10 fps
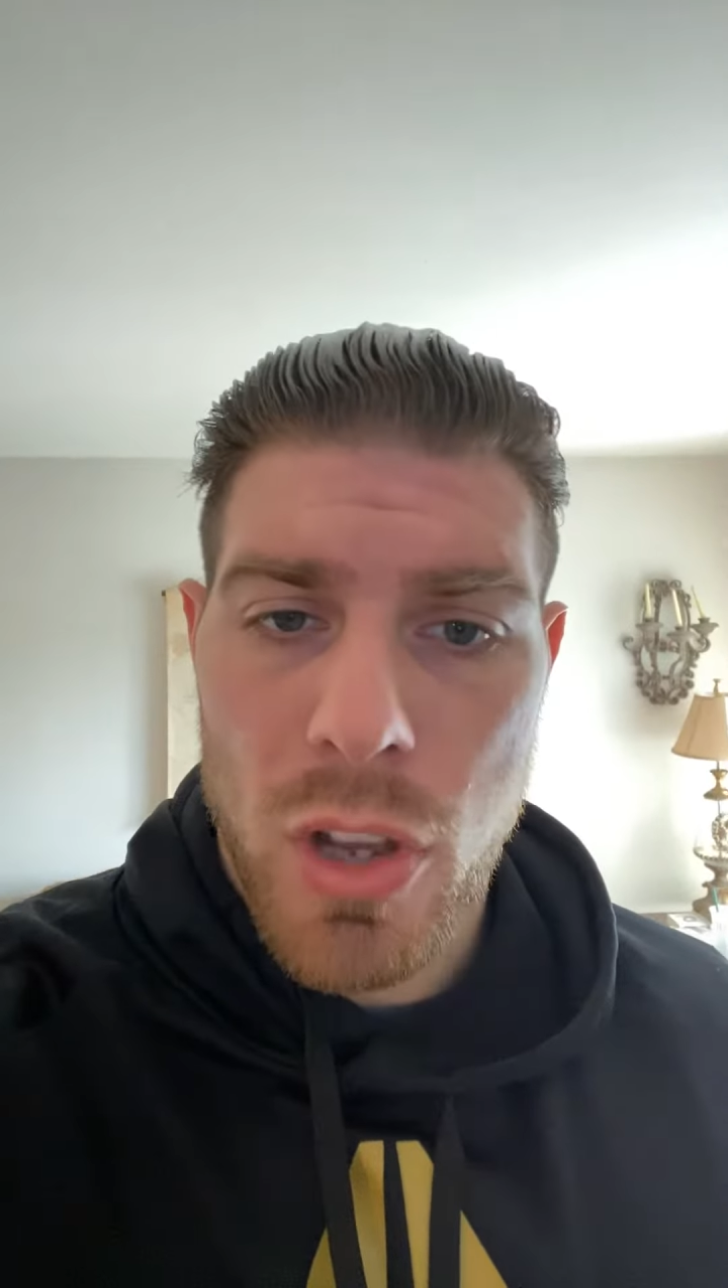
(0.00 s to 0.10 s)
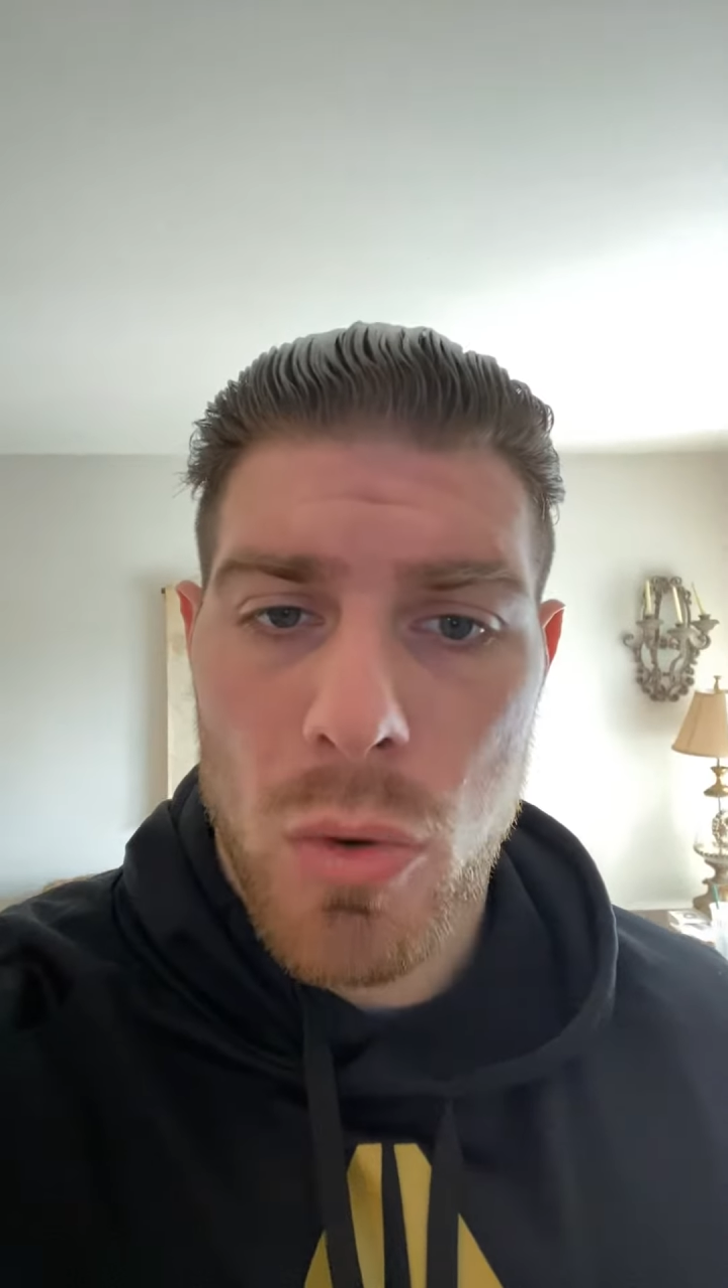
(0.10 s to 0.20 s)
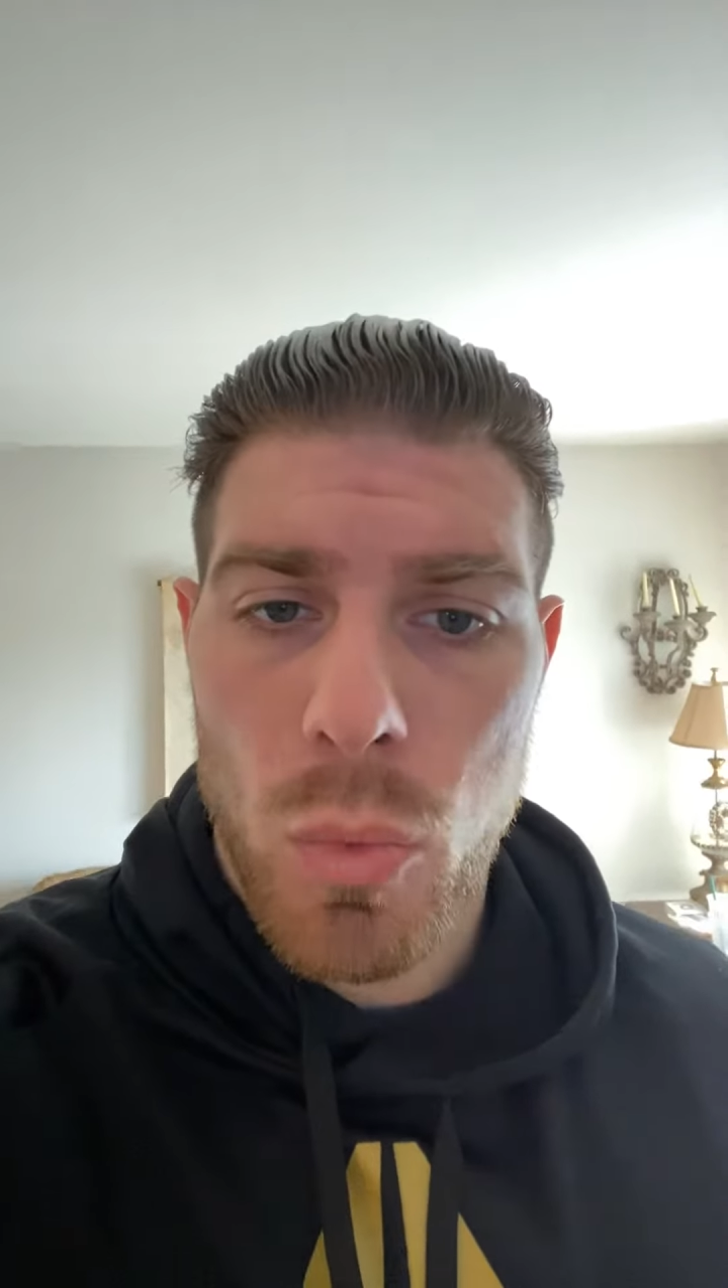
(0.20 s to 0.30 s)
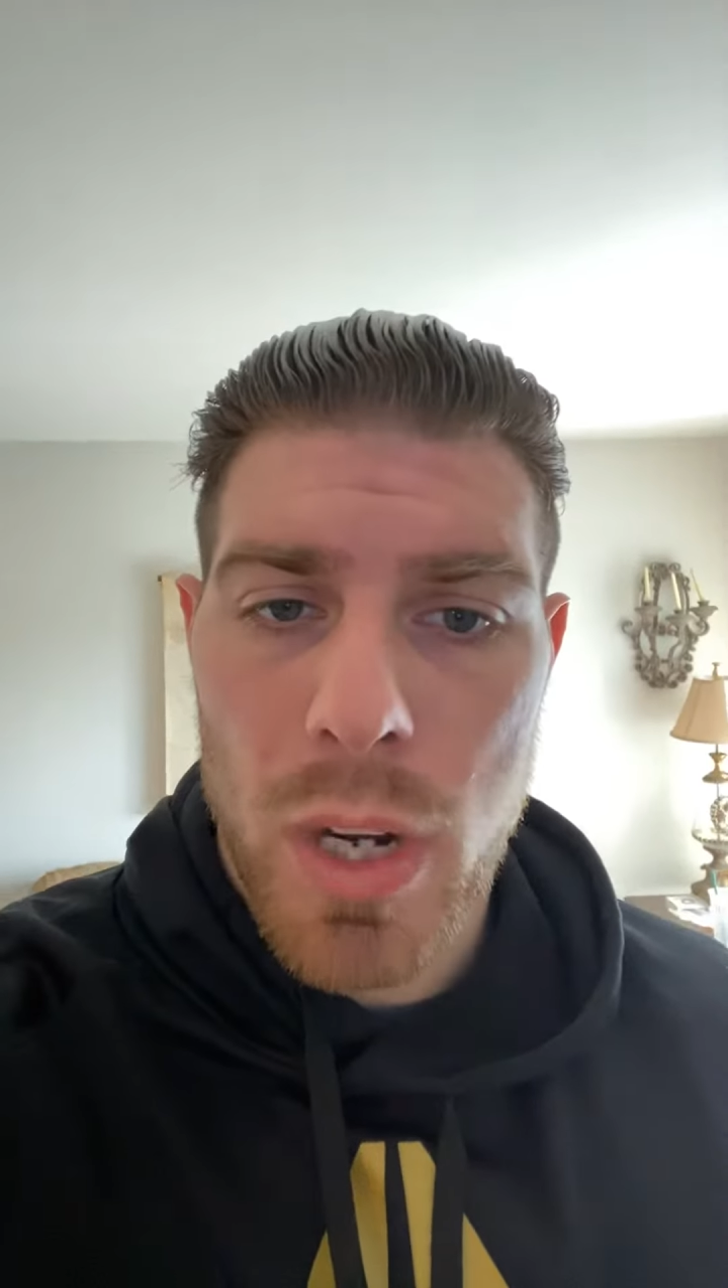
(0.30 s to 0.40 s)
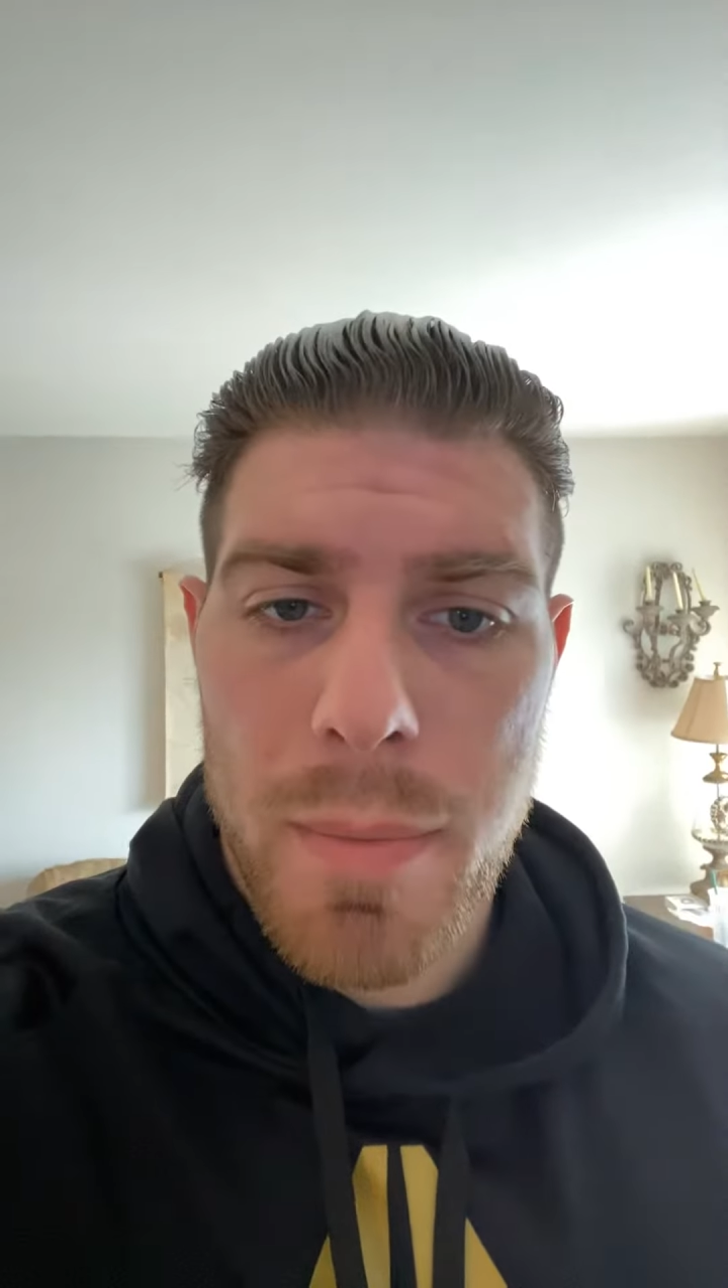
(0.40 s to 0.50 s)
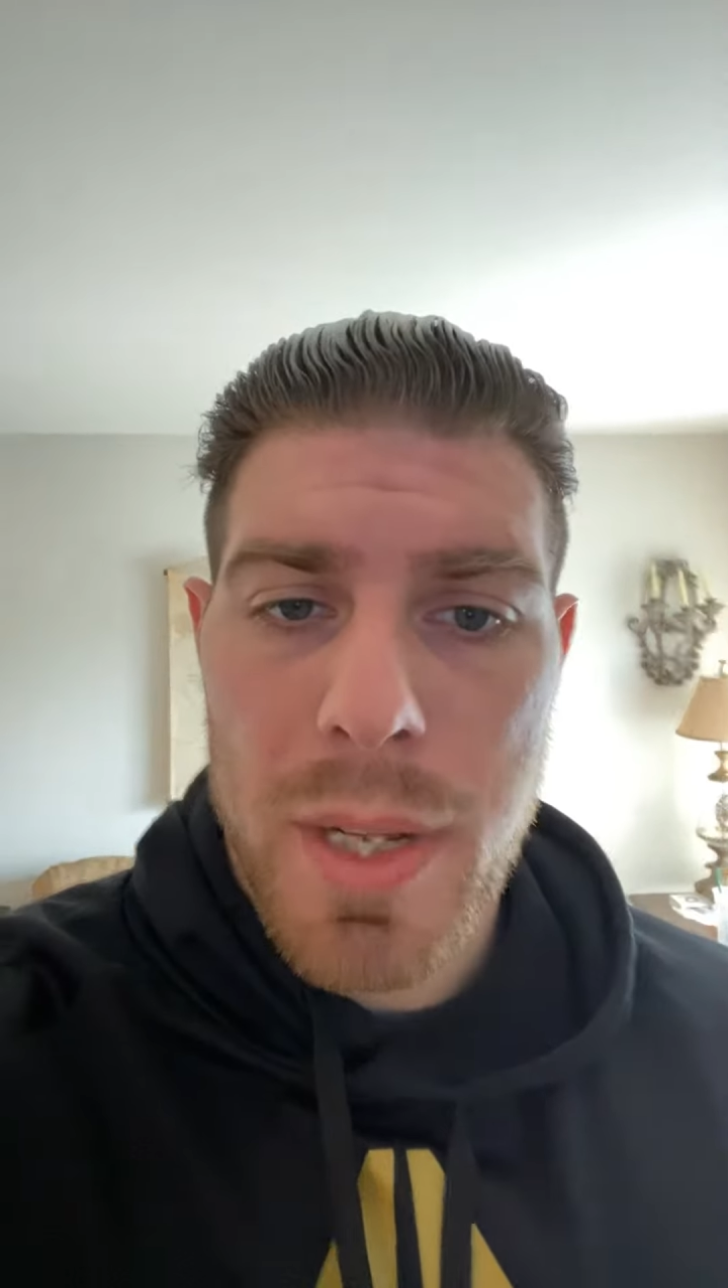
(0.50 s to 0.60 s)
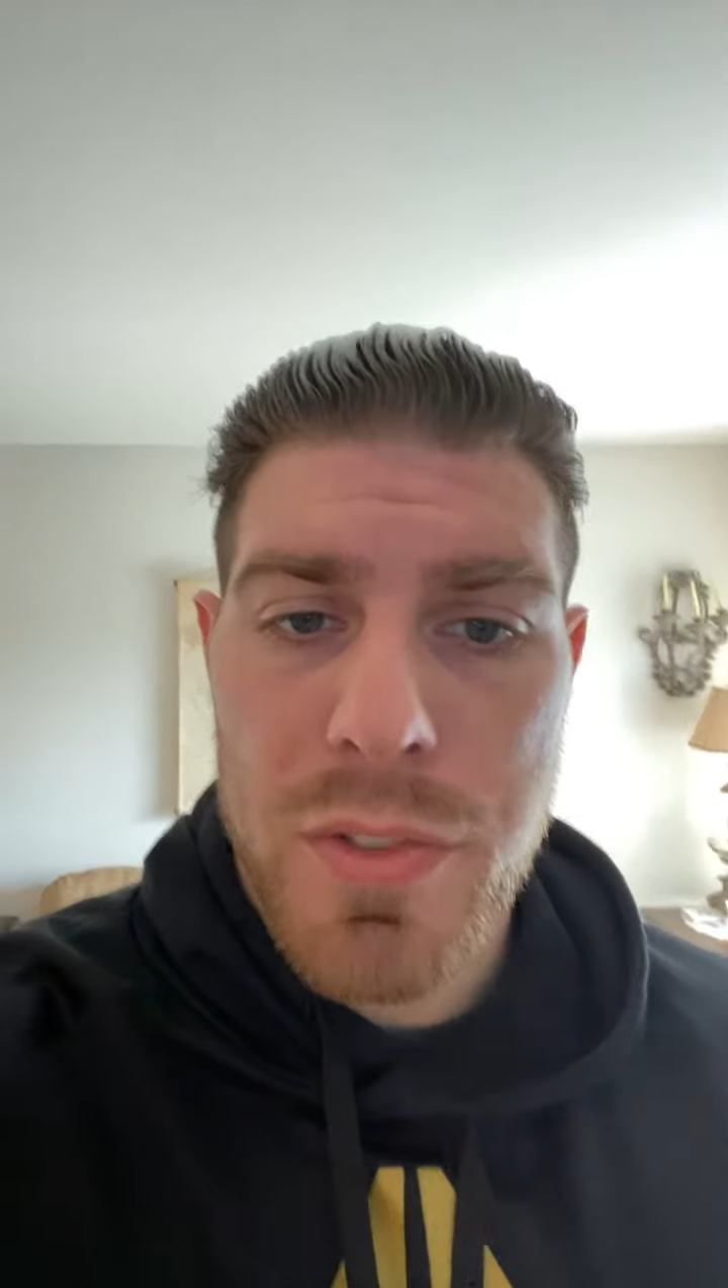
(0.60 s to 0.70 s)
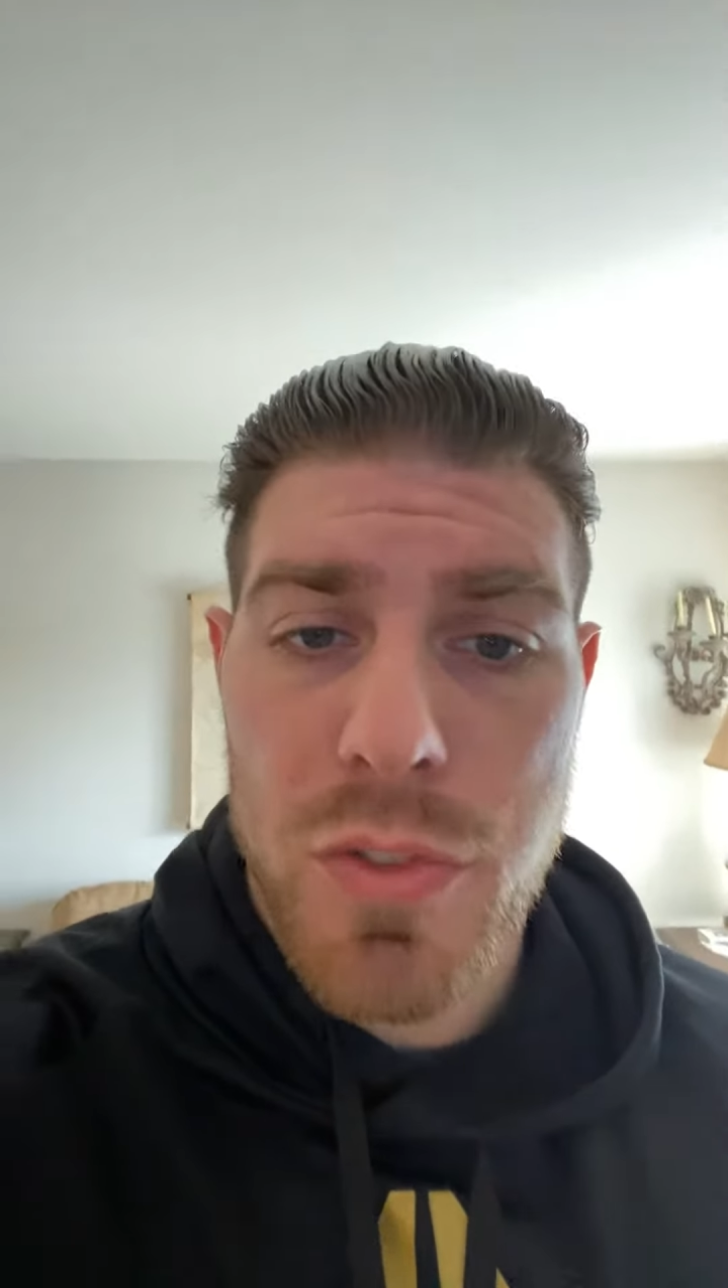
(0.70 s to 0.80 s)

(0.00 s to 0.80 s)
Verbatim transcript: on what it means